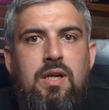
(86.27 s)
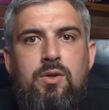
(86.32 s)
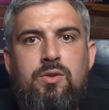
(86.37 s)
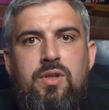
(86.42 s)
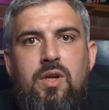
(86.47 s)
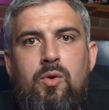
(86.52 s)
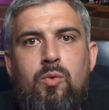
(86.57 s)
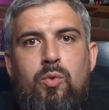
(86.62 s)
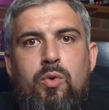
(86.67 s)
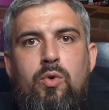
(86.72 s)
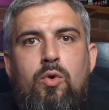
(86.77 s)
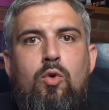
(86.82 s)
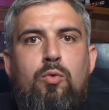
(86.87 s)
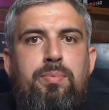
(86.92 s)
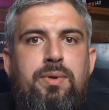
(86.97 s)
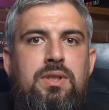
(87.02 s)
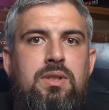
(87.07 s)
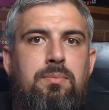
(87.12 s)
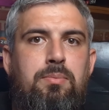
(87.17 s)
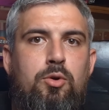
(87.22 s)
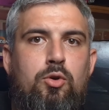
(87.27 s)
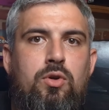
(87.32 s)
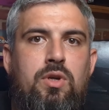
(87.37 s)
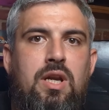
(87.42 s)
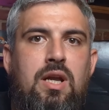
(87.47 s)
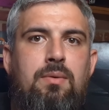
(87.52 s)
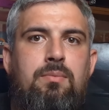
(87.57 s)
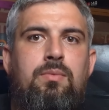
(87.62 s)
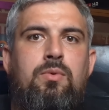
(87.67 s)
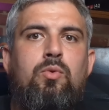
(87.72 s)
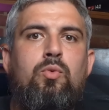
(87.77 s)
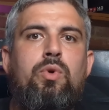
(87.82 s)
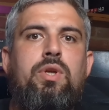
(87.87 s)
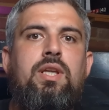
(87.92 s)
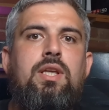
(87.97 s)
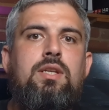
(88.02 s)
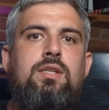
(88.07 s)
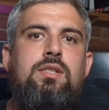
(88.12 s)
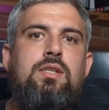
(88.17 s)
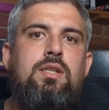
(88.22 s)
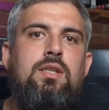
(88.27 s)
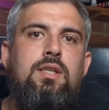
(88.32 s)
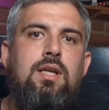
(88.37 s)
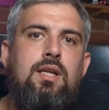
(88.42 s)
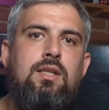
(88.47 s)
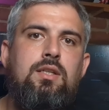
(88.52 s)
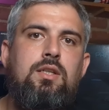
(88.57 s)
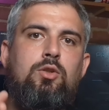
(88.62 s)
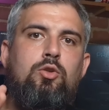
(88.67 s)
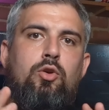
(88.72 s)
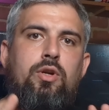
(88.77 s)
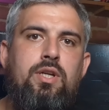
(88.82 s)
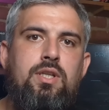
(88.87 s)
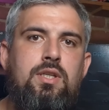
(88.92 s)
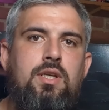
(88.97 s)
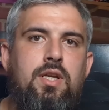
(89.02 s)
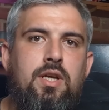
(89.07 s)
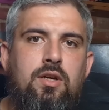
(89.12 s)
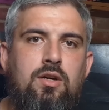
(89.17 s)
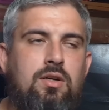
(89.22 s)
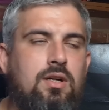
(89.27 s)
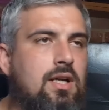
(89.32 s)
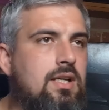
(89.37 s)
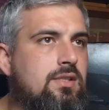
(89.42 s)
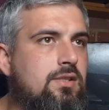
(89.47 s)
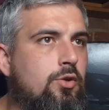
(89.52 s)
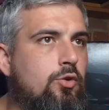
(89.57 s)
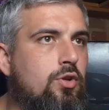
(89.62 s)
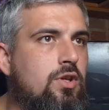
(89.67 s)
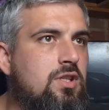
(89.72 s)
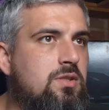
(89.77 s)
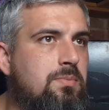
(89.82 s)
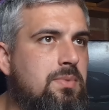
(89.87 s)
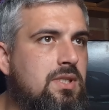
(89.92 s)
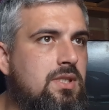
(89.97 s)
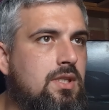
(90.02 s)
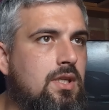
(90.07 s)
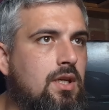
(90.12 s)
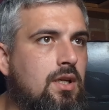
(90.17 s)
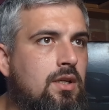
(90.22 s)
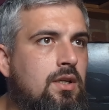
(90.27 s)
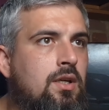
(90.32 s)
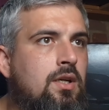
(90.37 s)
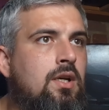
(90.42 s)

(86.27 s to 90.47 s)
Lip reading: Now that we open the program, we can see that it already recognized the USB stick.